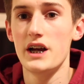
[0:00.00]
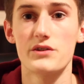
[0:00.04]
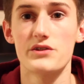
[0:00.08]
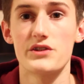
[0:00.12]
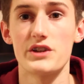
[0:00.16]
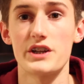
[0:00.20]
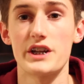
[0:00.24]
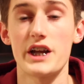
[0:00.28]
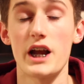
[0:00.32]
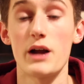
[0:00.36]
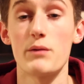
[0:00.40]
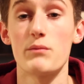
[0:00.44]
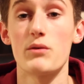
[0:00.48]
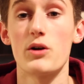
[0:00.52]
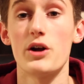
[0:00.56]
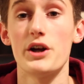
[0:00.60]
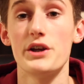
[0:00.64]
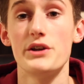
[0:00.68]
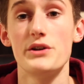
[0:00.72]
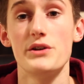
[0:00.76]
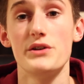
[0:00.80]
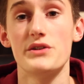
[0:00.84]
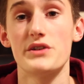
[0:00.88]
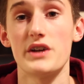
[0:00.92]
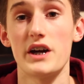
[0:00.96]
so the camera I
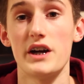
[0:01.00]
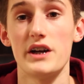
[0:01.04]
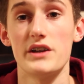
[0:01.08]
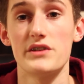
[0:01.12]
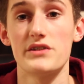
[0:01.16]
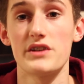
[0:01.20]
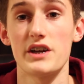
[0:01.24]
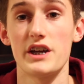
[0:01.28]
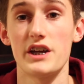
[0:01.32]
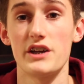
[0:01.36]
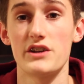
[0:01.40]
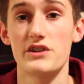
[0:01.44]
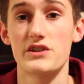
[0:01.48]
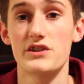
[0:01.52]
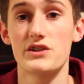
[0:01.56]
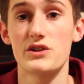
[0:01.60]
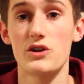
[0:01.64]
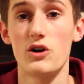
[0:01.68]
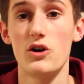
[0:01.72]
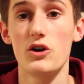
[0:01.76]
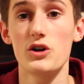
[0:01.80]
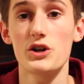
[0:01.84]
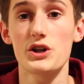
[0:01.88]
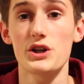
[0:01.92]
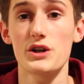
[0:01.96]
use has a
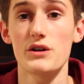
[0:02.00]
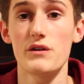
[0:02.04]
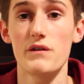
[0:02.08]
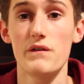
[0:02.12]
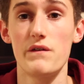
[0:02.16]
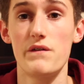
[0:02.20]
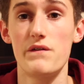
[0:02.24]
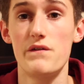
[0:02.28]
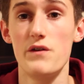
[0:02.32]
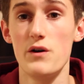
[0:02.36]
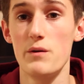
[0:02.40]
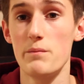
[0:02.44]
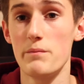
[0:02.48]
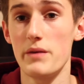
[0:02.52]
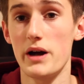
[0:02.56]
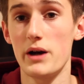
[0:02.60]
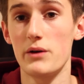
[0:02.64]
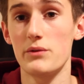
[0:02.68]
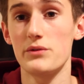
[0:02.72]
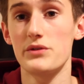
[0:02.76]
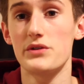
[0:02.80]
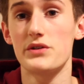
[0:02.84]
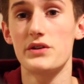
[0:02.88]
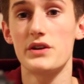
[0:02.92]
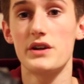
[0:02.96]
stock foot
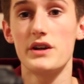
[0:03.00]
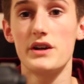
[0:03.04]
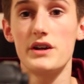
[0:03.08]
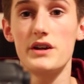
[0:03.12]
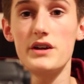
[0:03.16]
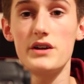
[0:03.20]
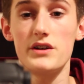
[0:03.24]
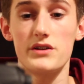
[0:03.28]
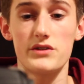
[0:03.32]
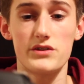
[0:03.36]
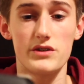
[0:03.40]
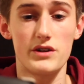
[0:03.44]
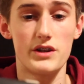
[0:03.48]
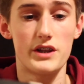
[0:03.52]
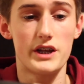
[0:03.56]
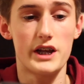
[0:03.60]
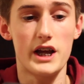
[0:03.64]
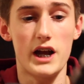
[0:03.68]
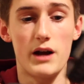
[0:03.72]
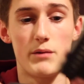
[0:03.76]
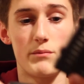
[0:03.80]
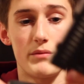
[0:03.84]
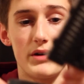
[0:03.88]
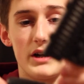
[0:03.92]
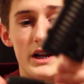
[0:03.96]
mount, so the
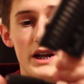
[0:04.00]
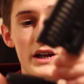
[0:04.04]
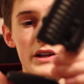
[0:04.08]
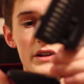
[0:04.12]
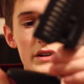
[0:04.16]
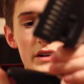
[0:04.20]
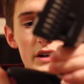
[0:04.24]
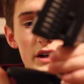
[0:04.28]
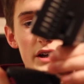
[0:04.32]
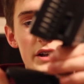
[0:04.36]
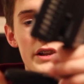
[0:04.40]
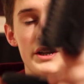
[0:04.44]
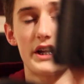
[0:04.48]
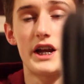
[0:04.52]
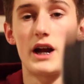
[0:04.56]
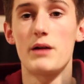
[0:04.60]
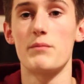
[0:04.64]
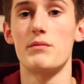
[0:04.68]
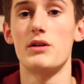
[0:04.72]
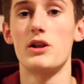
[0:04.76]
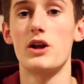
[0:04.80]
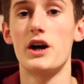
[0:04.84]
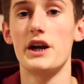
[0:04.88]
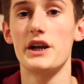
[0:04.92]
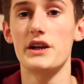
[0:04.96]
camera
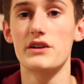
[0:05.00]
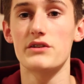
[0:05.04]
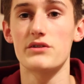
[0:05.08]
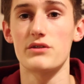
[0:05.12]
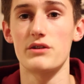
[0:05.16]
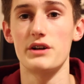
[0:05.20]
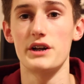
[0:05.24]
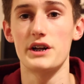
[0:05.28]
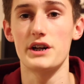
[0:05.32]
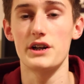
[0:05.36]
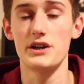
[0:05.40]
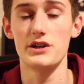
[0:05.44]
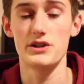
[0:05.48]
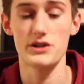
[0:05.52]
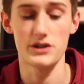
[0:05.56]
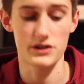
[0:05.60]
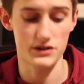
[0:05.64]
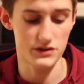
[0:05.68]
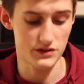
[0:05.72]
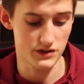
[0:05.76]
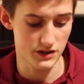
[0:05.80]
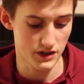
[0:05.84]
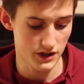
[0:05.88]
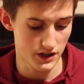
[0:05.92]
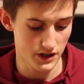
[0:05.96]
light can
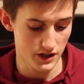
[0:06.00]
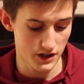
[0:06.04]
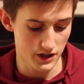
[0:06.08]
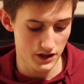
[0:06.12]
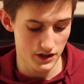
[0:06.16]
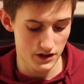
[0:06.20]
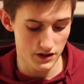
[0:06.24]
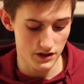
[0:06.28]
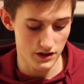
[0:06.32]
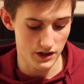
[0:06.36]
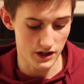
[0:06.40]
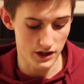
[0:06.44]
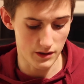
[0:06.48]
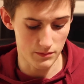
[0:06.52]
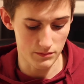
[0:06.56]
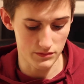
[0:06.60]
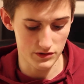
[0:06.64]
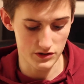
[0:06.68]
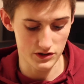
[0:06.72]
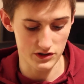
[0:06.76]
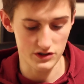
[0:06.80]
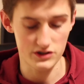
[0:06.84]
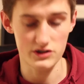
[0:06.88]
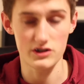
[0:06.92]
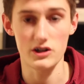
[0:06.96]
just
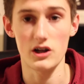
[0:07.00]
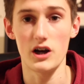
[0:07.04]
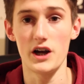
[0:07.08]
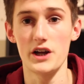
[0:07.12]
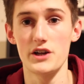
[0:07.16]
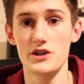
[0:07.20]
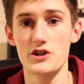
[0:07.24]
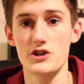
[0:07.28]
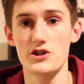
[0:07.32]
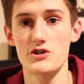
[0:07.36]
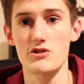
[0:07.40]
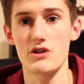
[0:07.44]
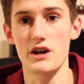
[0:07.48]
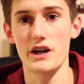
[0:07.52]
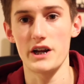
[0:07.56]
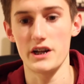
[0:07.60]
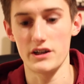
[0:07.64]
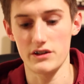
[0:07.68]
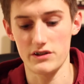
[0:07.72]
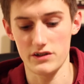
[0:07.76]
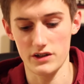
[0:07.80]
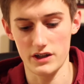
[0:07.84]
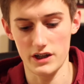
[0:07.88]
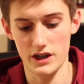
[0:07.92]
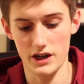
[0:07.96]
slide straight
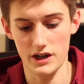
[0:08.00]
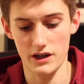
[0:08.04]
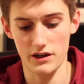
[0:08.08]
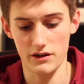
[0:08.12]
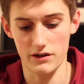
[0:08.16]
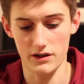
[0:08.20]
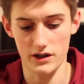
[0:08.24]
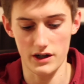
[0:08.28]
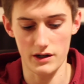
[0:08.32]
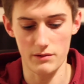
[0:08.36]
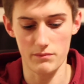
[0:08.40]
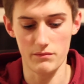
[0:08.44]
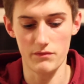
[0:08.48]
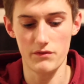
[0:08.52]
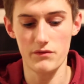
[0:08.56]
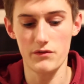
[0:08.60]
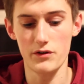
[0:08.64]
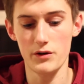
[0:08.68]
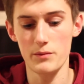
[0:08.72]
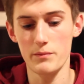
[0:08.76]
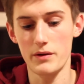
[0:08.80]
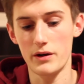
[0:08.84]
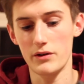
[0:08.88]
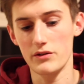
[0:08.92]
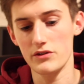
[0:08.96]
into the
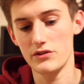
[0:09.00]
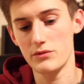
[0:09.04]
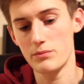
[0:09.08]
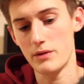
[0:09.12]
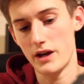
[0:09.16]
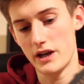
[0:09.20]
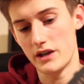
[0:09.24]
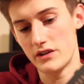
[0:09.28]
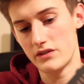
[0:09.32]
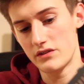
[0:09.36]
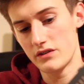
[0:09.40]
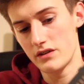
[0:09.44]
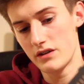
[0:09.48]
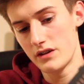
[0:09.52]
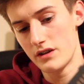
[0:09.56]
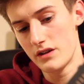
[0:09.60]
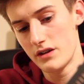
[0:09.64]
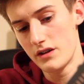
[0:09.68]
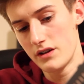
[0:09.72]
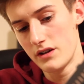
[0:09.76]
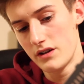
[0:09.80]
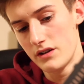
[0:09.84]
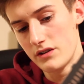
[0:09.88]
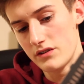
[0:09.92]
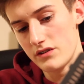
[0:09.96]
foot mount space.
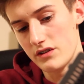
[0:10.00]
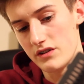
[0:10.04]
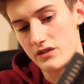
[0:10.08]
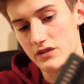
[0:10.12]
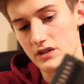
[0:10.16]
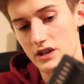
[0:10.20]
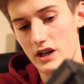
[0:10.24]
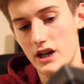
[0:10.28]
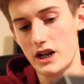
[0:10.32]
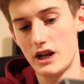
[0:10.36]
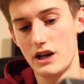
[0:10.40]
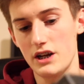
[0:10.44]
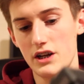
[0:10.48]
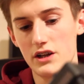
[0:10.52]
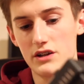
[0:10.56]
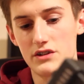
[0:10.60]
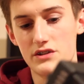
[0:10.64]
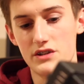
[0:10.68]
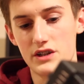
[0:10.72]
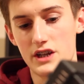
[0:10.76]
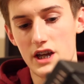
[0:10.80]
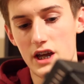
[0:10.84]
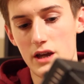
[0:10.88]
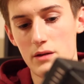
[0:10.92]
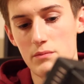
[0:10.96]
So this can allow you
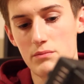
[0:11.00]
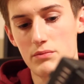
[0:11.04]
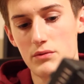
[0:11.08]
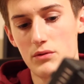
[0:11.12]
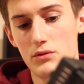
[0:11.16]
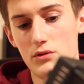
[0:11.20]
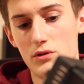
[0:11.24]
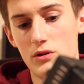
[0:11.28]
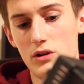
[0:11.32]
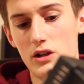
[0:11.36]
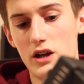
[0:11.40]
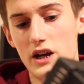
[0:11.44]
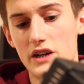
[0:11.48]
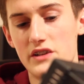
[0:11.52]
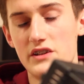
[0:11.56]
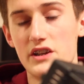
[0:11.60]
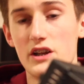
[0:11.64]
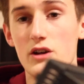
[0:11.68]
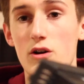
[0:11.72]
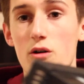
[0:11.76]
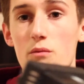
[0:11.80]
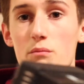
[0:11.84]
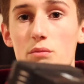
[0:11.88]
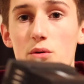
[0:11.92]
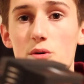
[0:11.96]
to keep all your lighting on